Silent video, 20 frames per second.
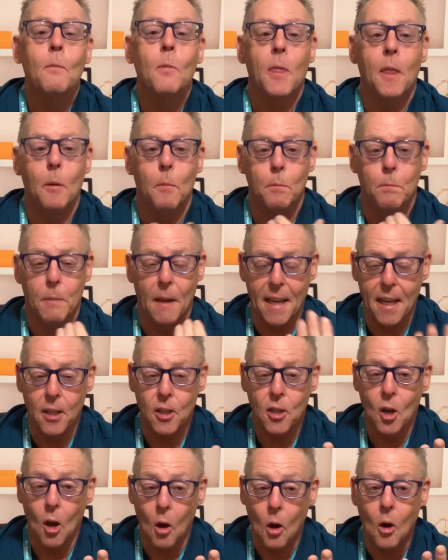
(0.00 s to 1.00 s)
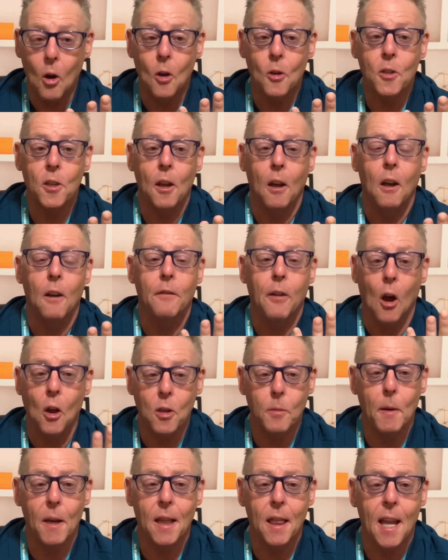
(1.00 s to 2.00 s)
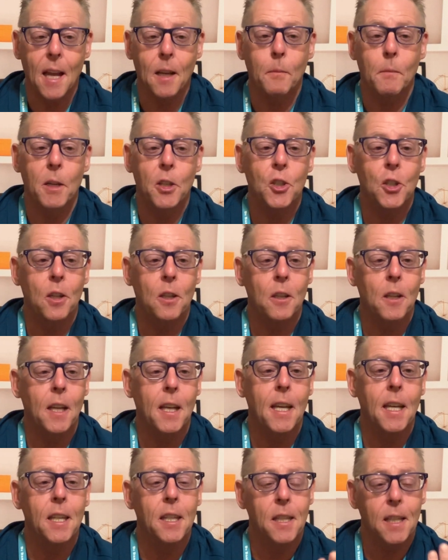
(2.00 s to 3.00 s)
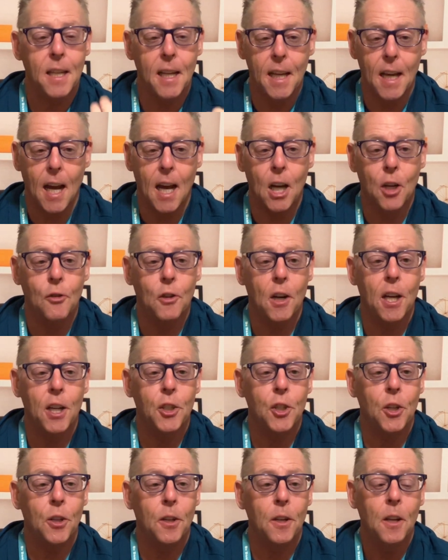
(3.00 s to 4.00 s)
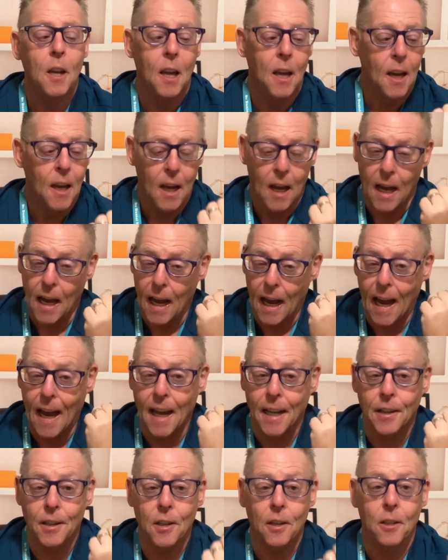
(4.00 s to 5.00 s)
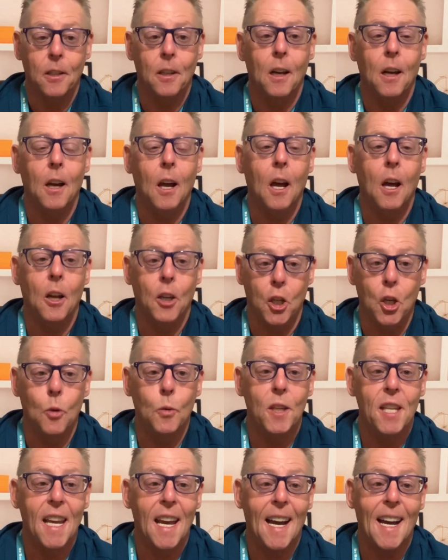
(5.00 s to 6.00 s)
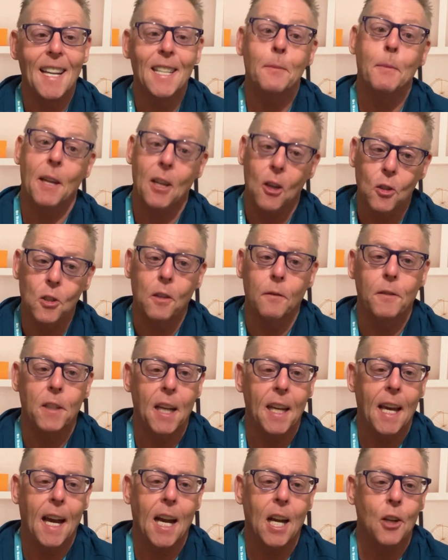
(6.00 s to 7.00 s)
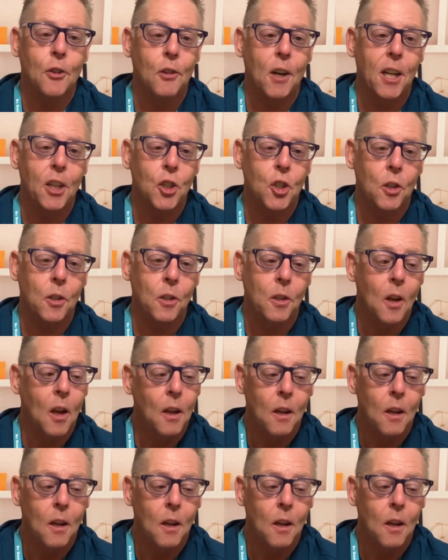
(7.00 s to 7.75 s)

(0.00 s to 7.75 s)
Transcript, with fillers: The biggest cause of hospital admission is dehydration and uh, UTIs because of dehydration.